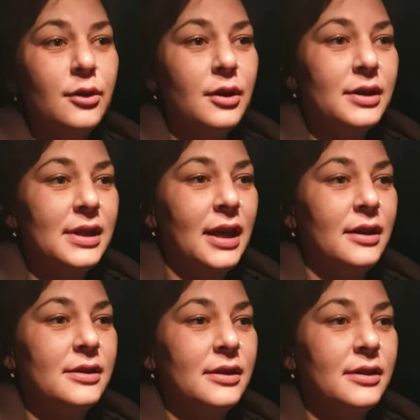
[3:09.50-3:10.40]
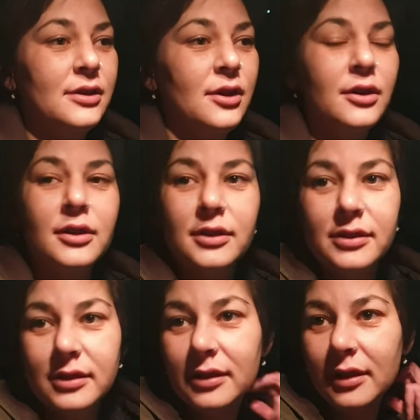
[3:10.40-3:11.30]
come and say hi to Shar
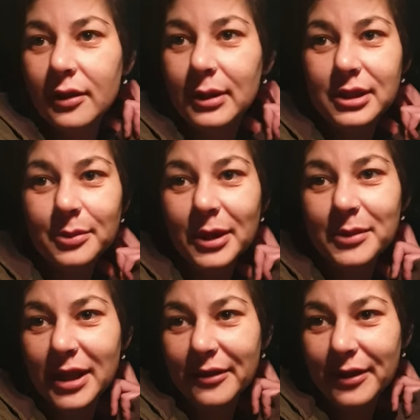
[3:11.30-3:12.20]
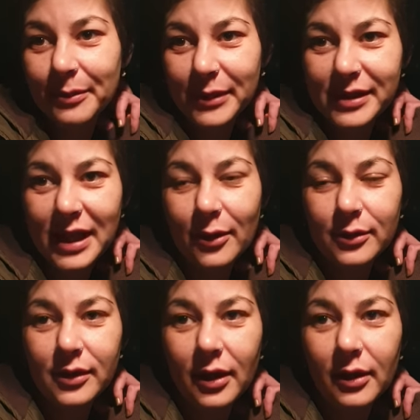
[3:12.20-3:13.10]
because otherwise she'd be upset if I missed out.
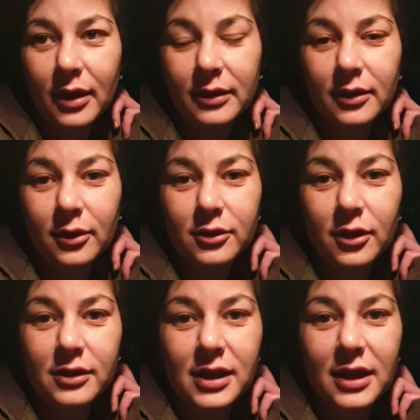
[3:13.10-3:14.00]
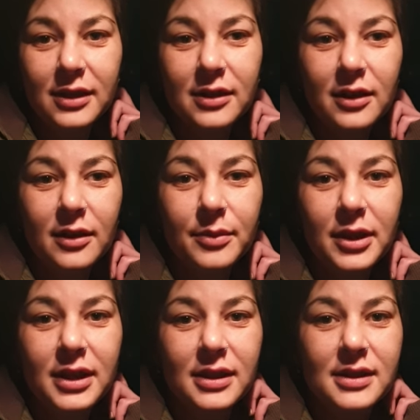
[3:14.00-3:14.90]
So I knocked on, said hi to her, but I
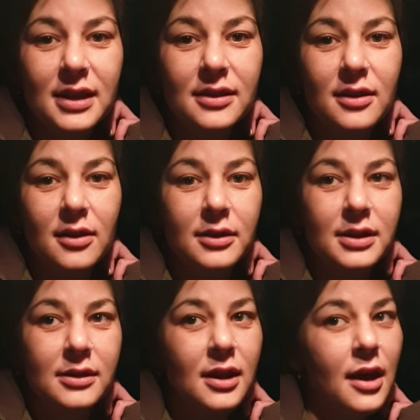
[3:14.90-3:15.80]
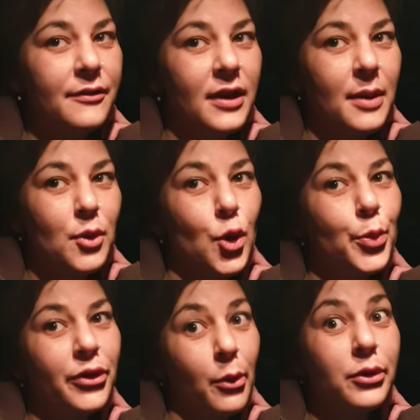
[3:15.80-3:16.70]
didn't stay too long because I was like, I feel like
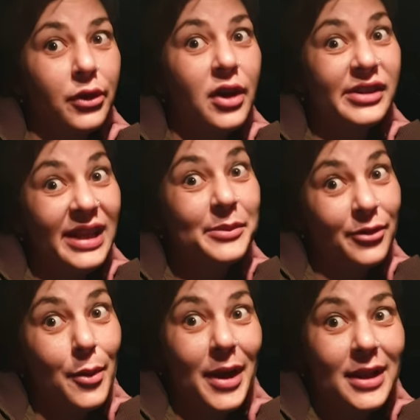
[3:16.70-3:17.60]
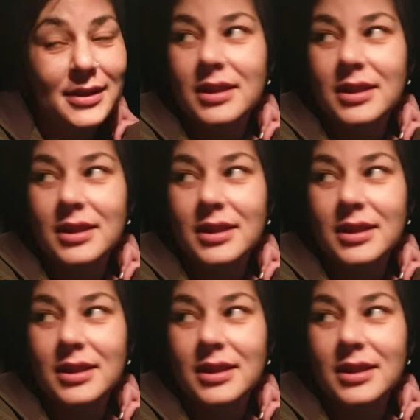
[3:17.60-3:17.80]
poops, I want to go sleep for a bit.